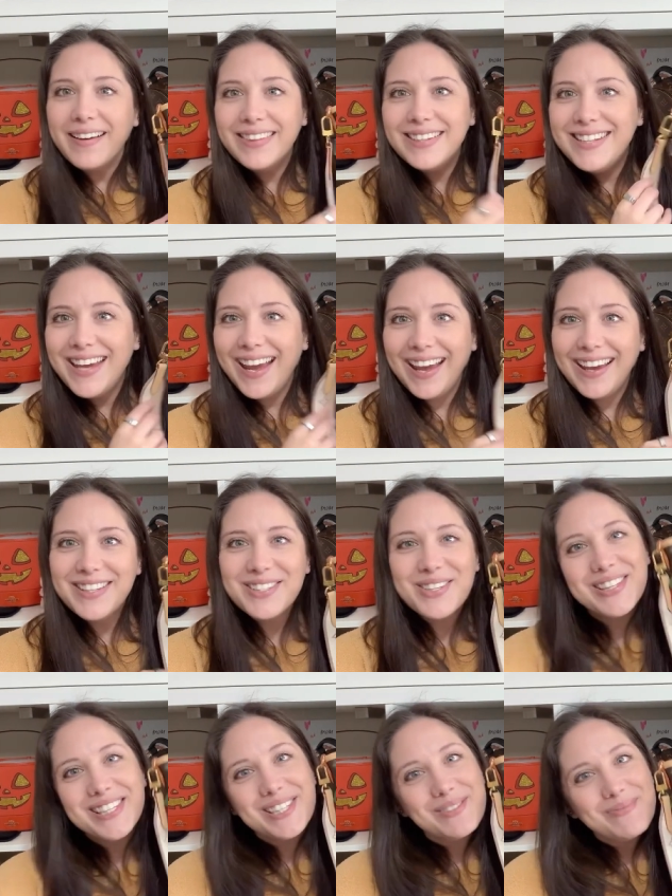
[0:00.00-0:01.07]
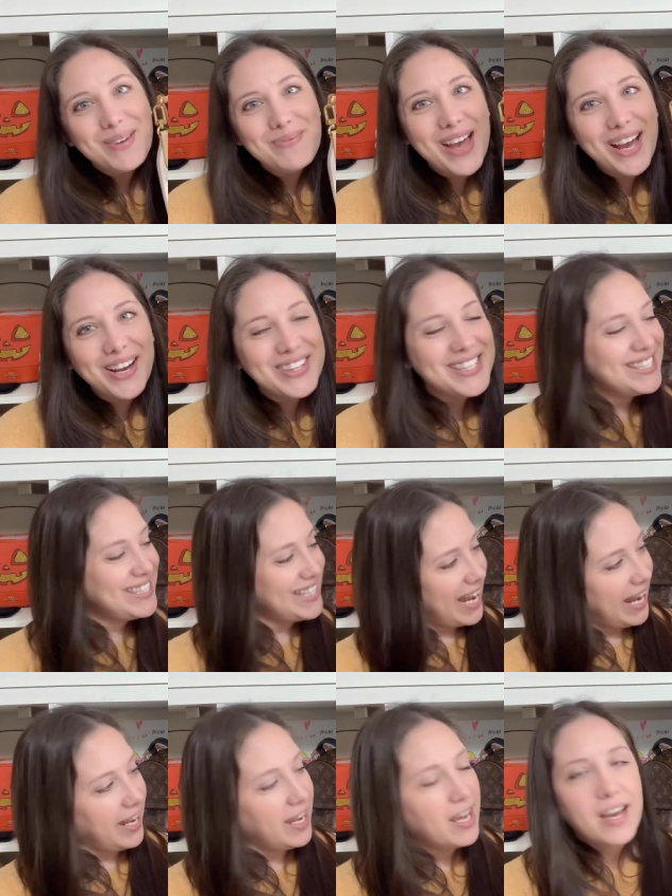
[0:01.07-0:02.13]
of the day so this is my bag of the
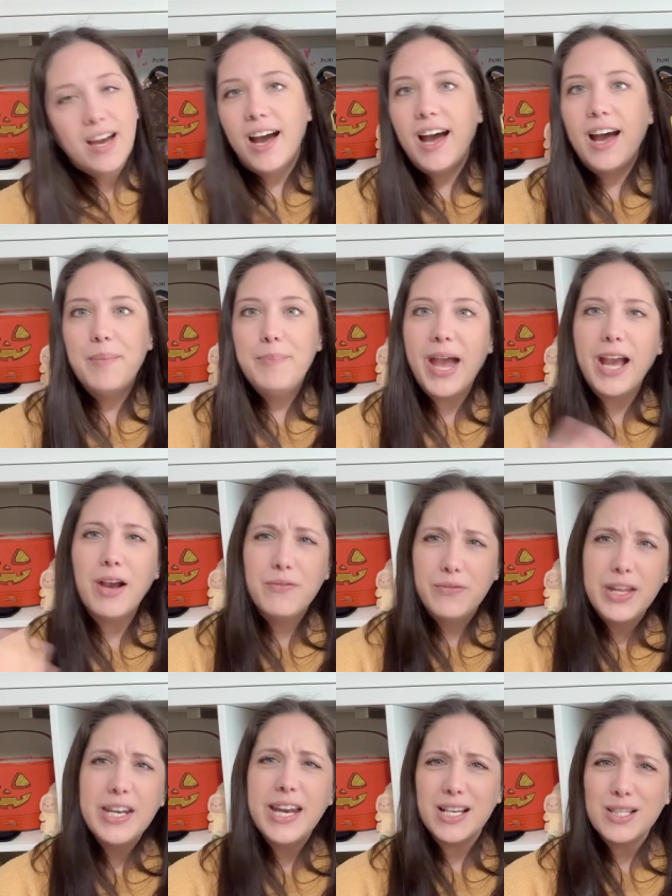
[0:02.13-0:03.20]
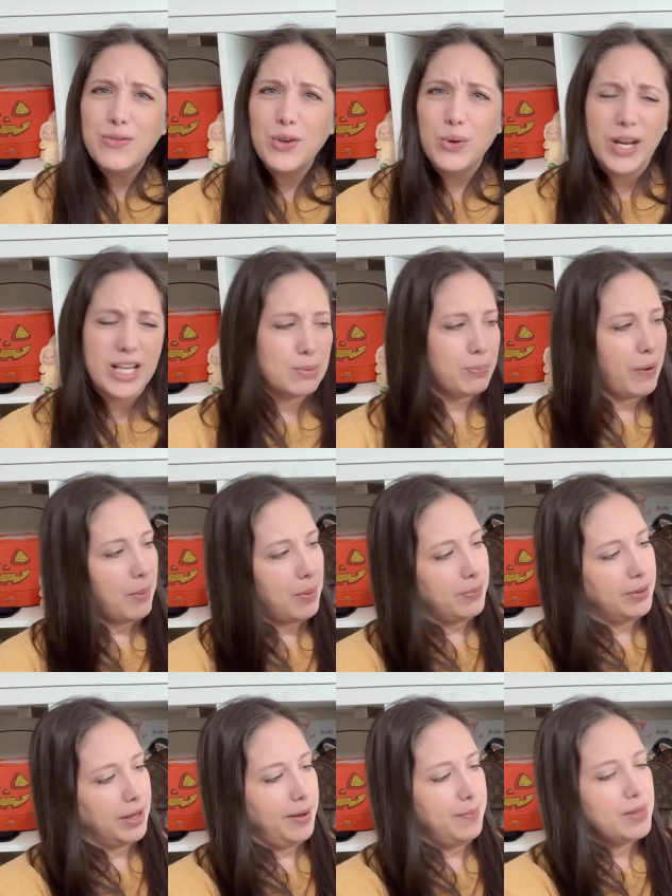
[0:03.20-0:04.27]
day uh, bag of the next few days
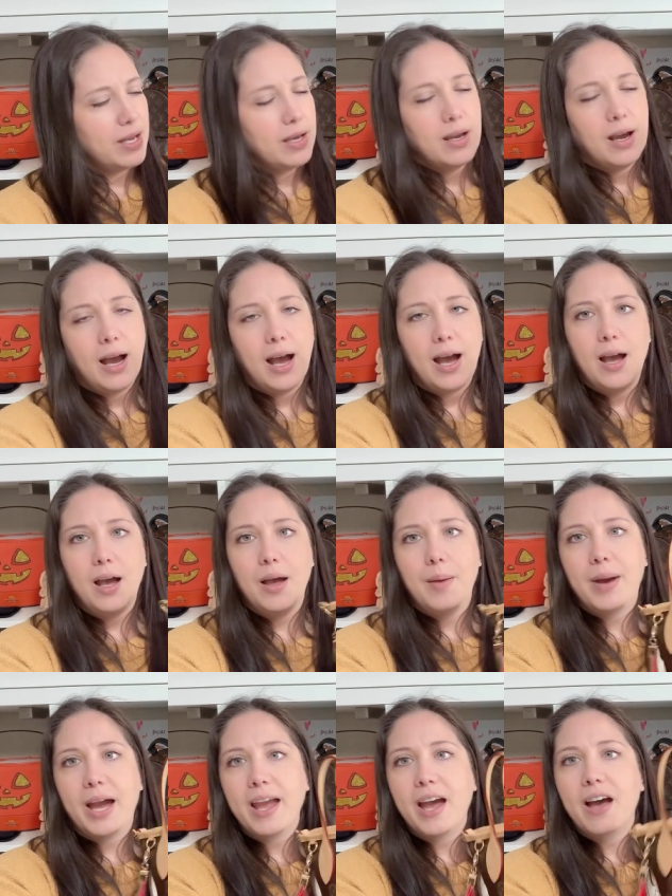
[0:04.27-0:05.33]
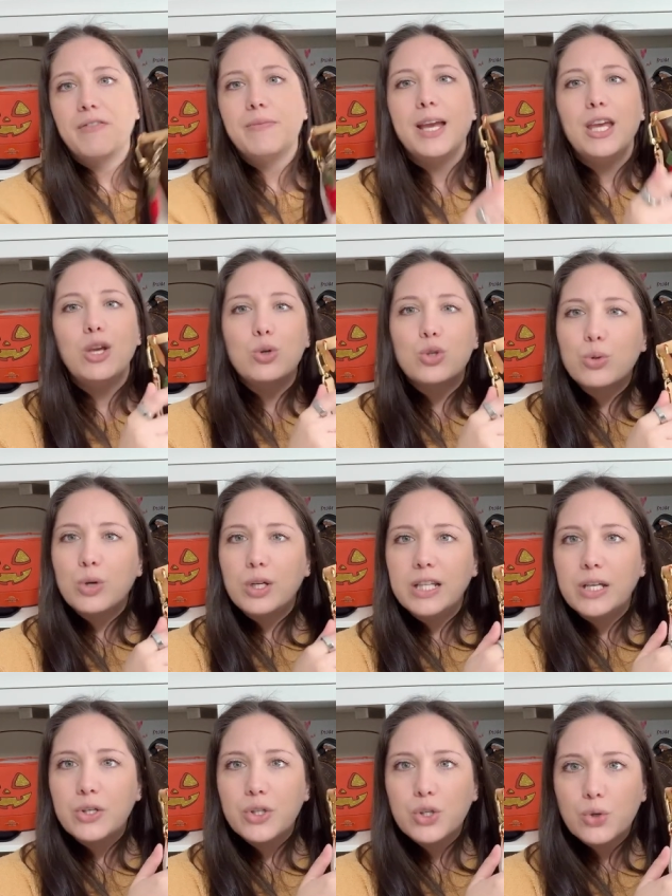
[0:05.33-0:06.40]
probably um, i have my usual
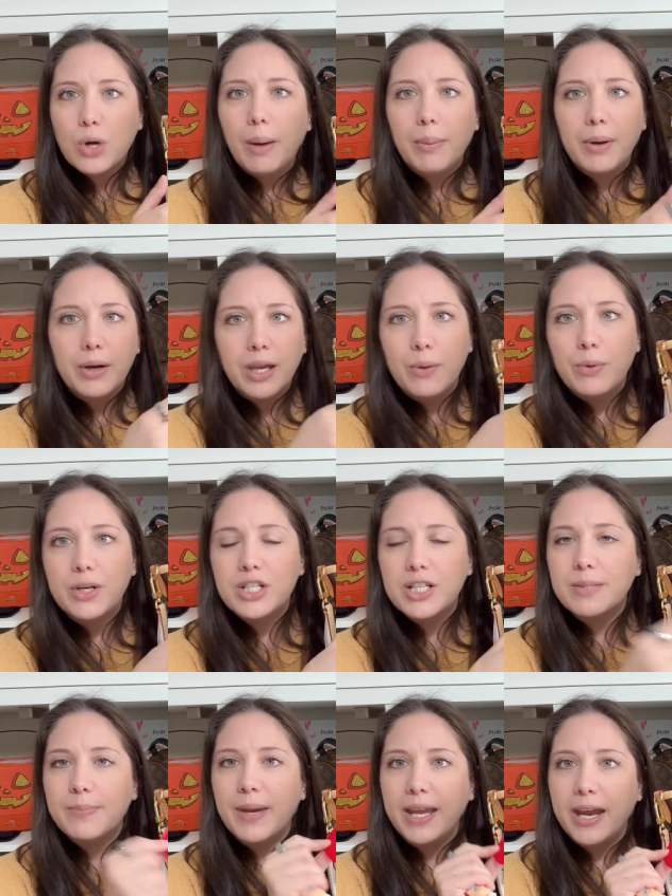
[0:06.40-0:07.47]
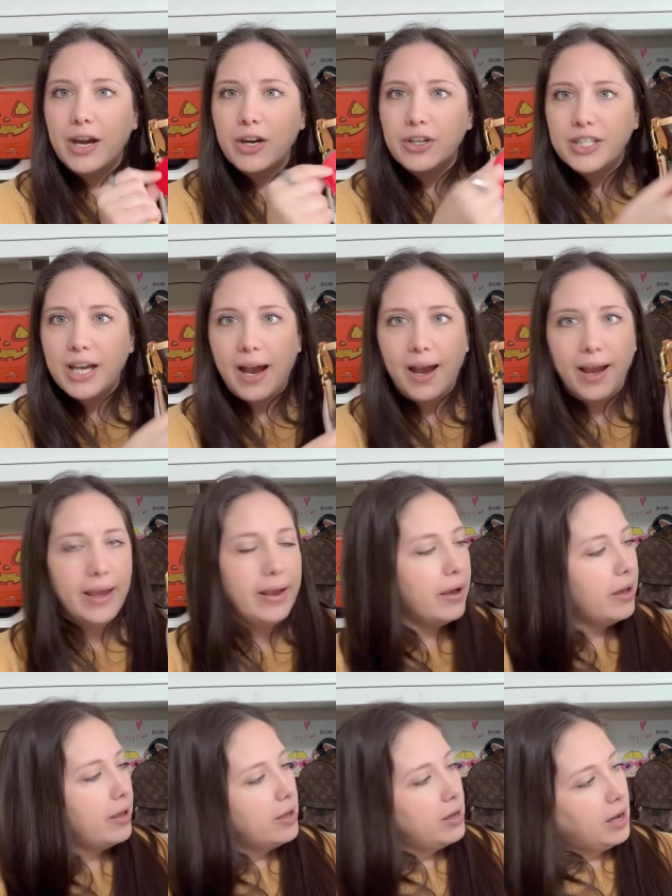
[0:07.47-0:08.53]
little strawberry which is my air tag
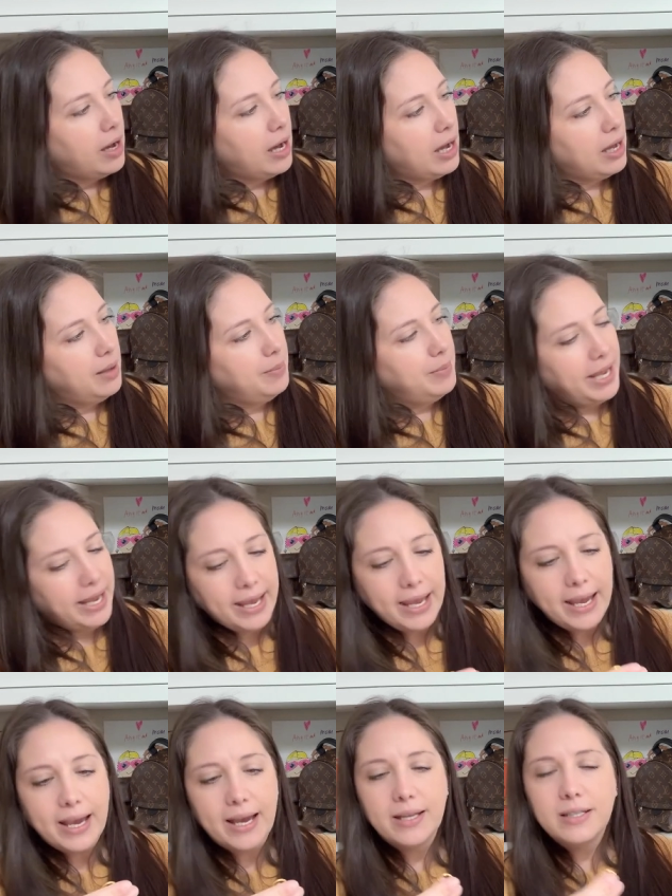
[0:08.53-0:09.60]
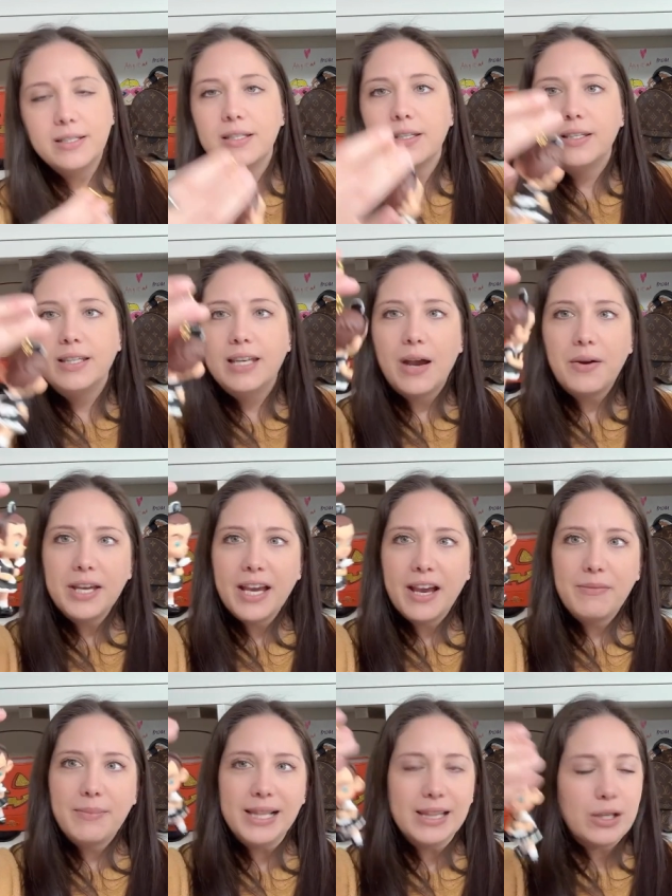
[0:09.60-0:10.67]
um, and now I have
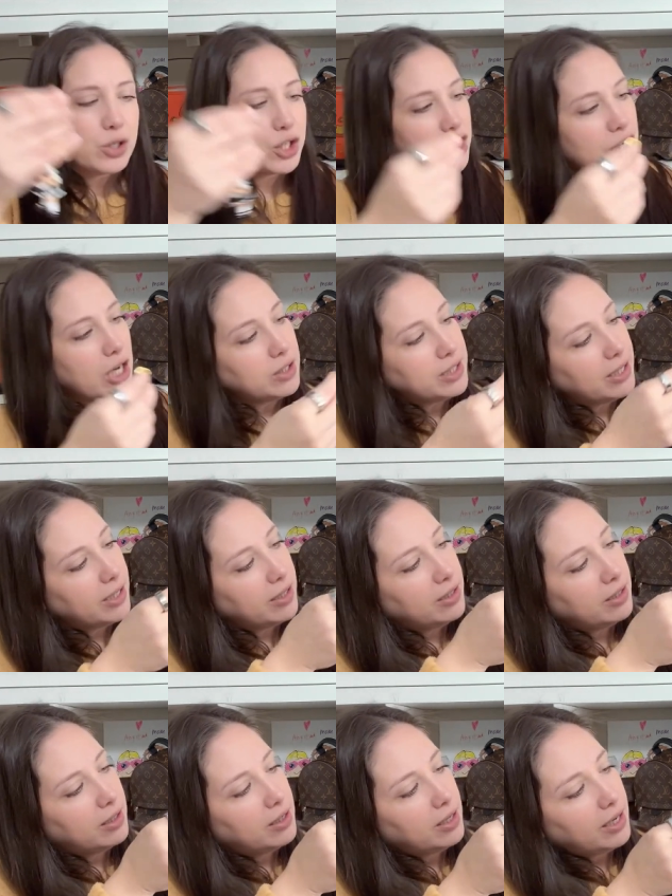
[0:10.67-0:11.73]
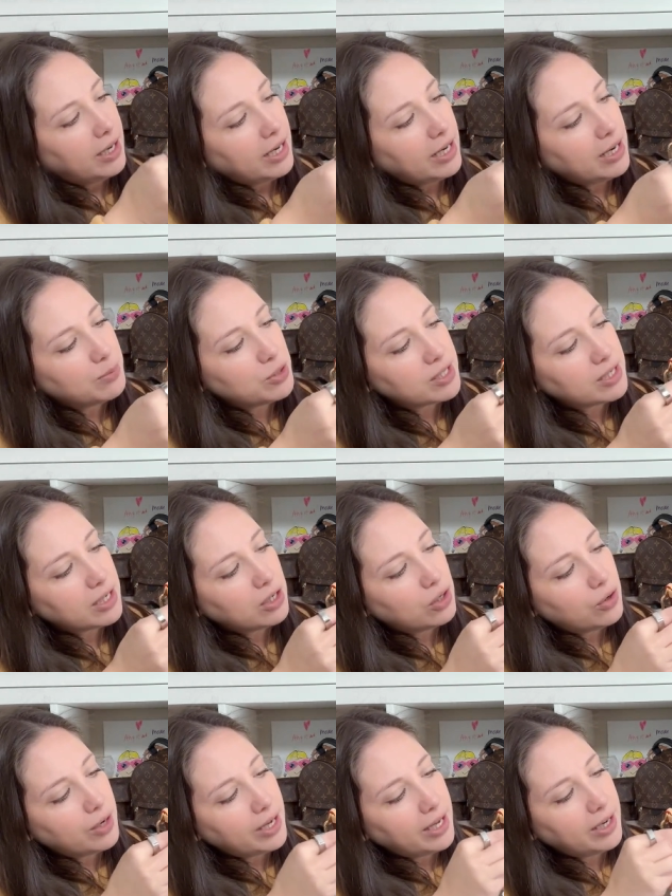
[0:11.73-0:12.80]
my little Sheldon and I'm just going to
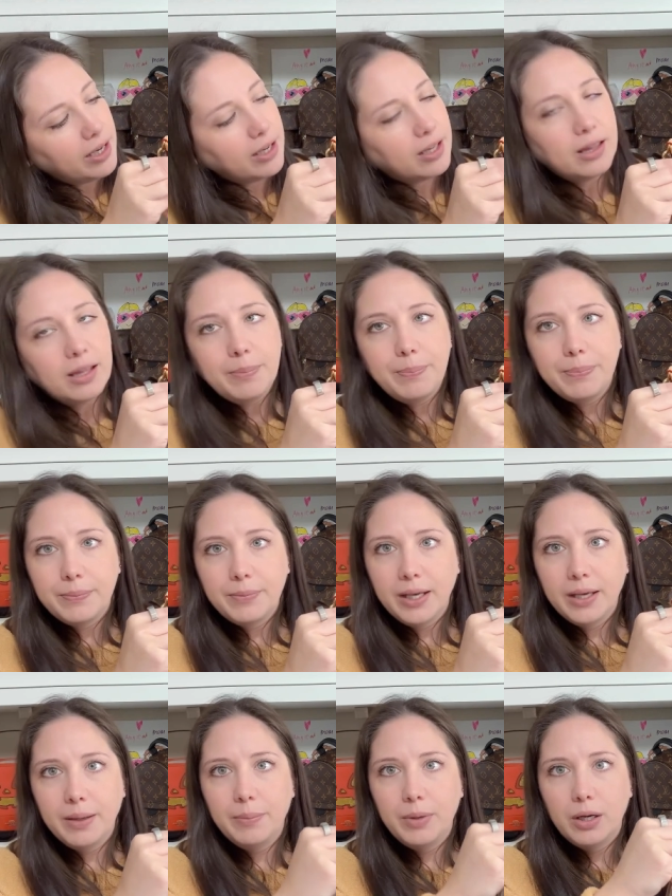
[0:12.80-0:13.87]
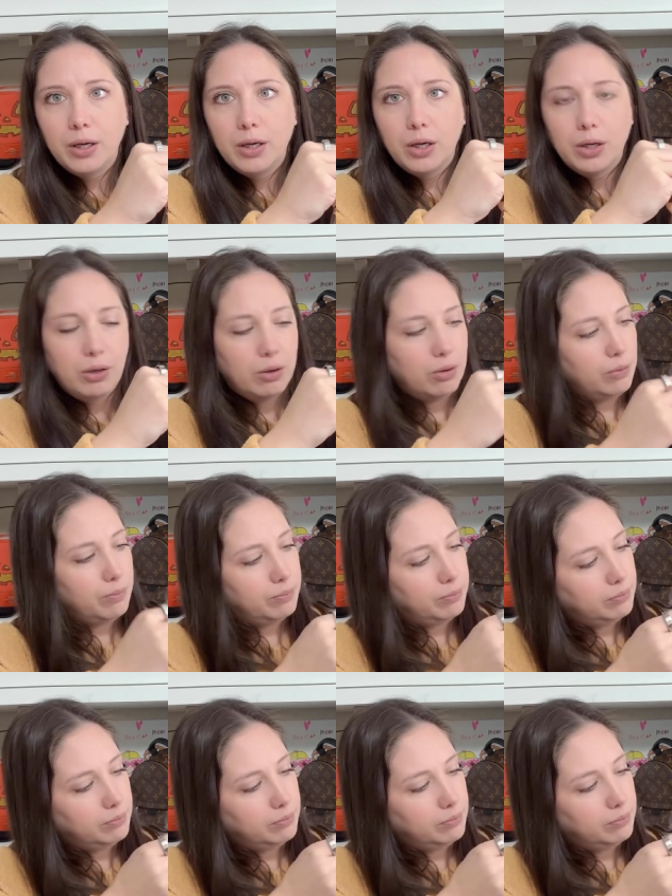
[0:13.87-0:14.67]
go ahead and clip him. Oh,